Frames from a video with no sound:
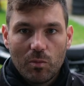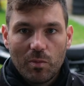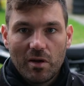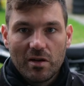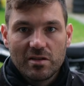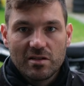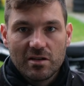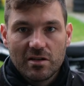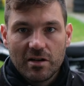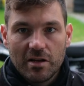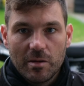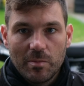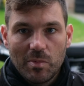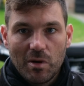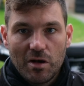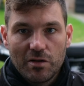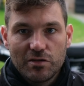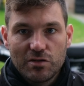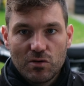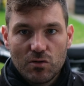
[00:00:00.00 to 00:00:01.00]
basically, but
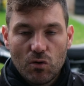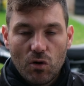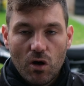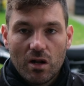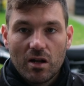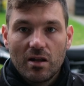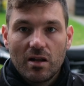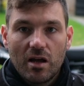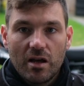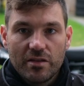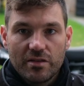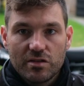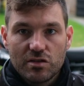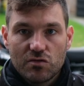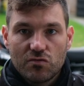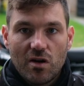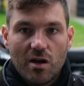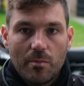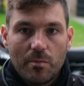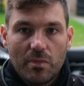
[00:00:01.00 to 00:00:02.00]
I do kind of like the
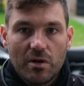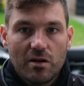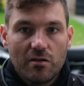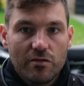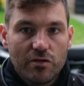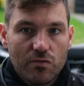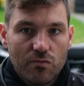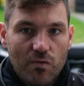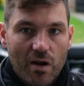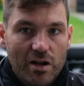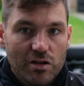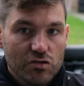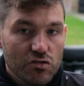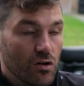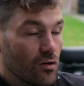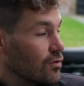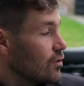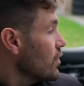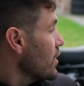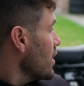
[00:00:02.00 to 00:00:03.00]
scrambler and the
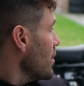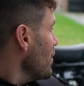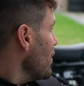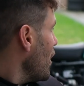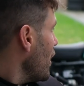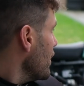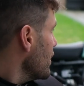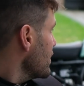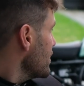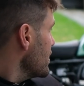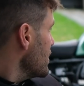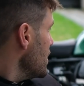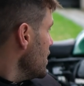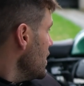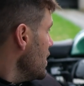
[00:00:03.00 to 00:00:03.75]
retro looking bikes.